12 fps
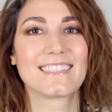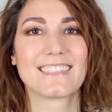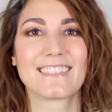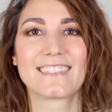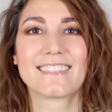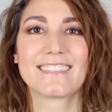
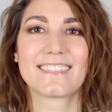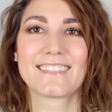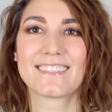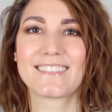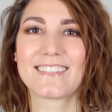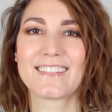
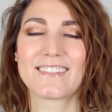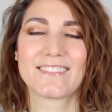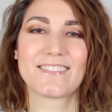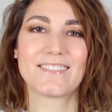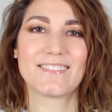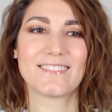
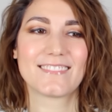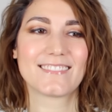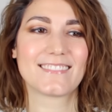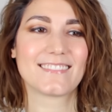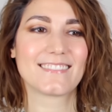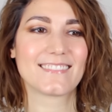
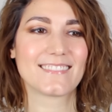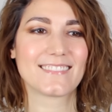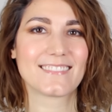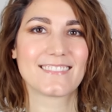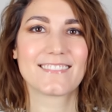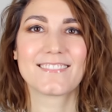
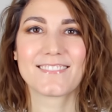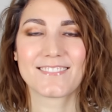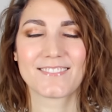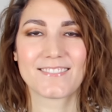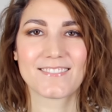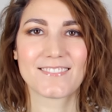
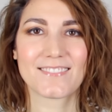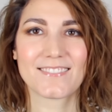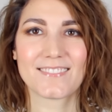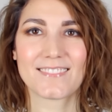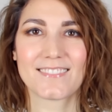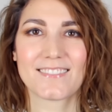
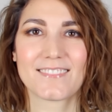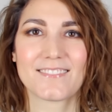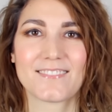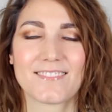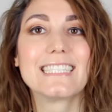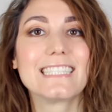
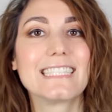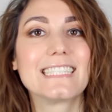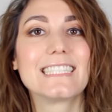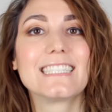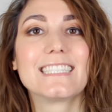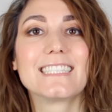
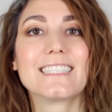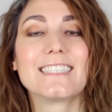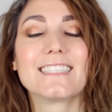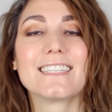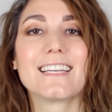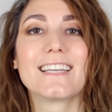
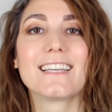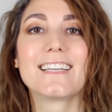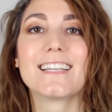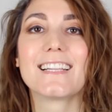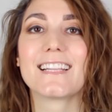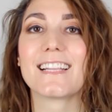
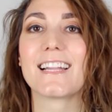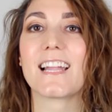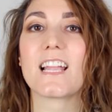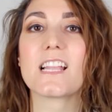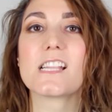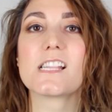
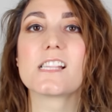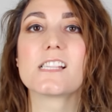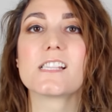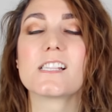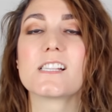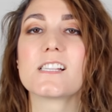
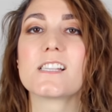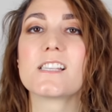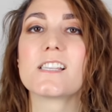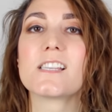No words are spoken by the person on screen.